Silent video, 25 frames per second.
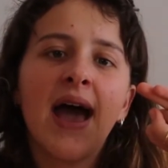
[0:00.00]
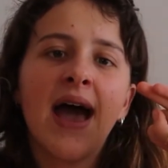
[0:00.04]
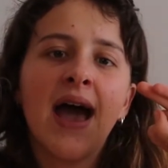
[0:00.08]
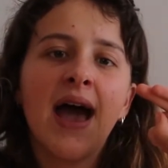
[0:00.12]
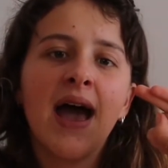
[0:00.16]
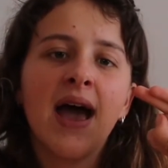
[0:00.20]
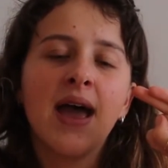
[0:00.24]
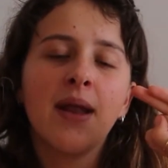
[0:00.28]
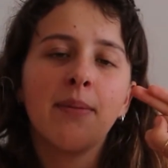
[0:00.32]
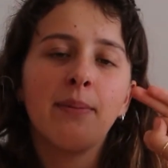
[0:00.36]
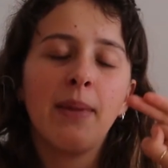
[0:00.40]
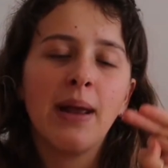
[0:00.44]

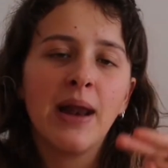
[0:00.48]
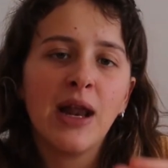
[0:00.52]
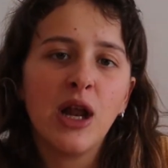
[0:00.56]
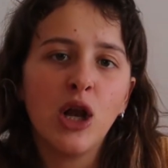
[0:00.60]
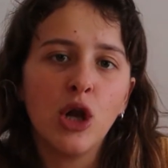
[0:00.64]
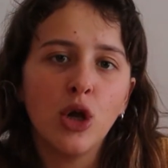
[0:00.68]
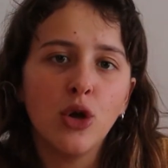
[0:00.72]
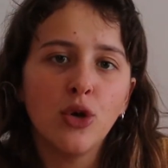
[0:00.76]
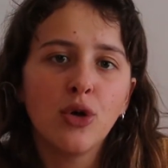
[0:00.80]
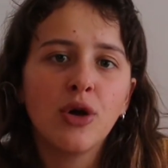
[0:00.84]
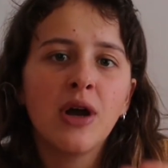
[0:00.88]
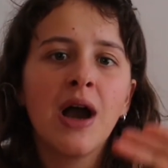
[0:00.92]
and
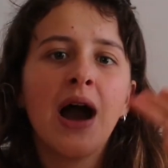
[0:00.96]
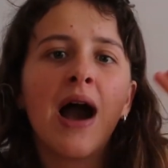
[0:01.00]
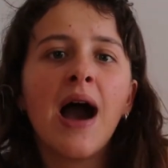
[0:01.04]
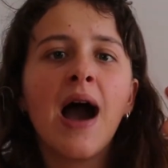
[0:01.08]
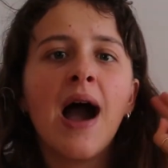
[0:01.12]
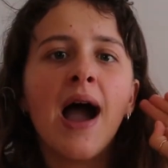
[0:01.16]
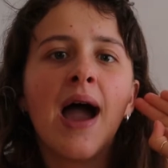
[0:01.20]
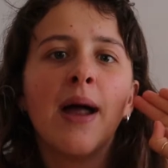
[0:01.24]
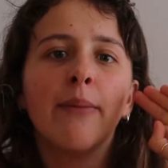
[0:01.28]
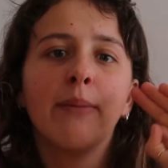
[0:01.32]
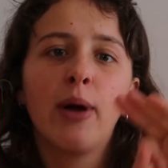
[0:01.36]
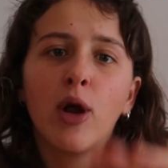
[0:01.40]
melaleuca
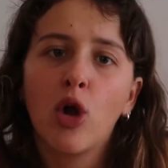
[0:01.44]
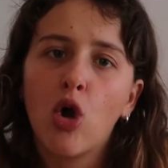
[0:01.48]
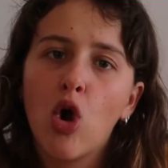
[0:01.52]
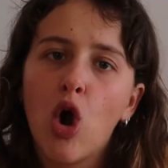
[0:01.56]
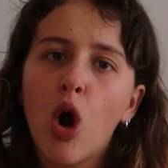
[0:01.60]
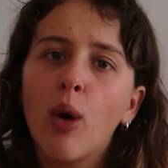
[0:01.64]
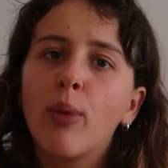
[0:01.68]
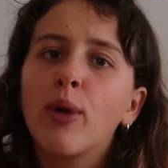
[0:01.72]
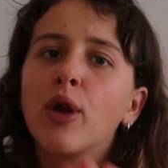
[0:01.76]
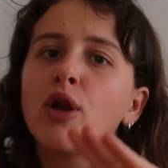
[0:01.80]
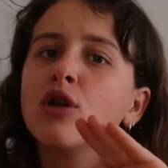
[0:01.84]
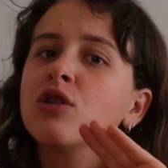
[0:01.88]
and
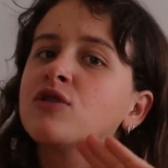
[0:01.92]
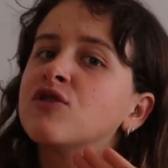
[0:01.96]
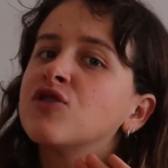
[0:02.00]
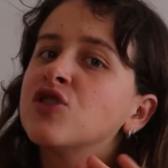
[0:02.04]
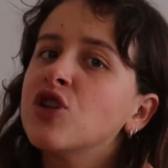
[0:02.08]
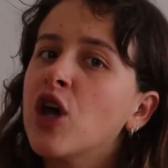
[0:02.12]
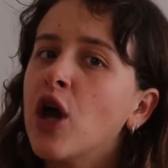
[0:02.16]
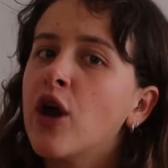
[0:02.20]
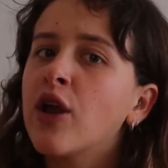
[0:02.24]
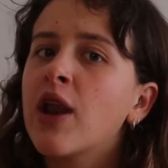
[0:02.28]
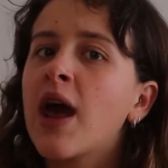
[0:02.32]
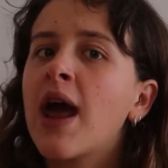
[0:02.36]
bicarbonate of
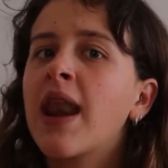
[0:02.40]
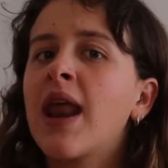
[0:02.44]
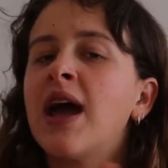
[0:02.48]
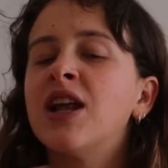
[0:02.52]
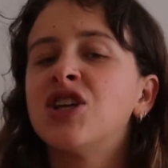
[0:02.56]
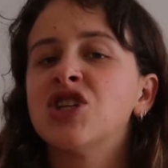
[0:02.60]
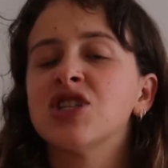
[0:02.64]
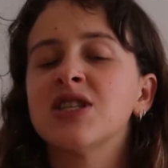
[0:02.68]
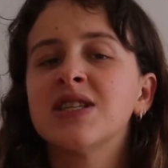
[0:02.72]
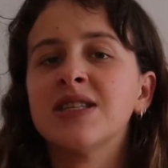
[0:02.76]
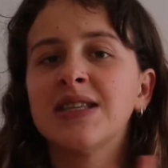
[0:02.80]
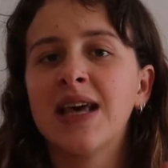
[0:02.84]
soda, and I
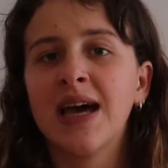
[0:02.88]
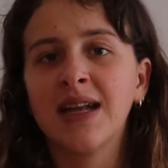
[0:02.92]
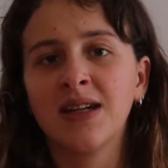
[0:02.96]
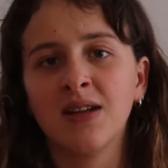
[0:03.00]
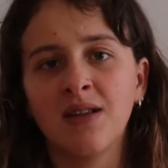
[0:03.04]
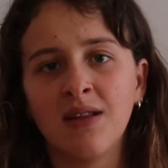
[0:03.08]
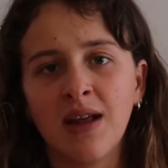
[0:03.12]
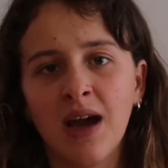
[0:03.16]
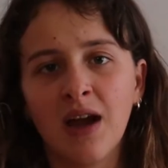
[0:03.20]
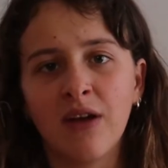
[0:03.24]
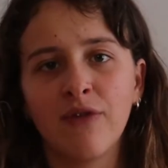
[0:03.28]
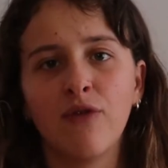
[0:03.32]
just sat
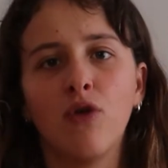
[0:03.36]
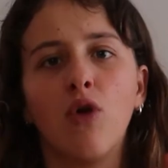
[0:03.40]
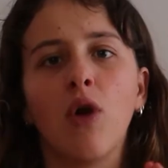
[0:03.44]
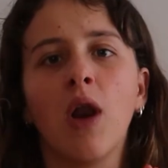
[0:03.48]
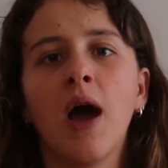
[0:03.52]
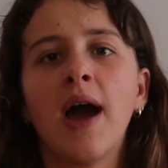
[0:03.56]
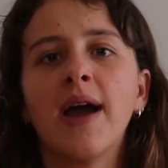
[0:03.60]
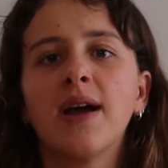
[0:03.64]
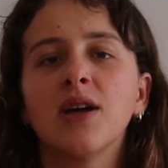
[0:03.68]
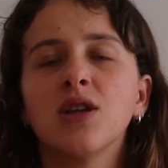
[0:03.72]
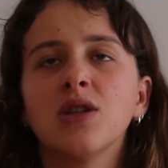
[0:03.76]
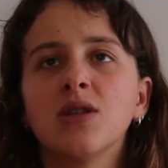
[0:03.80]
in that for
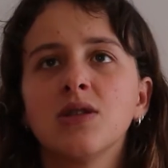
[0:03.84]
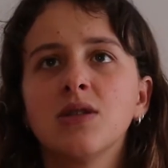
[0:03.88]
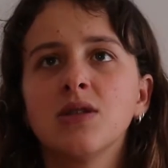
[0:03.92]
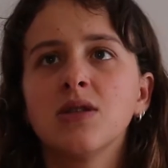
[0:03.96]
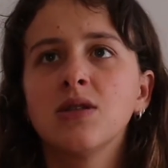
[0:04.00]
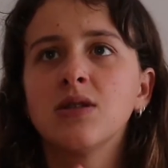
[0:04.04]
like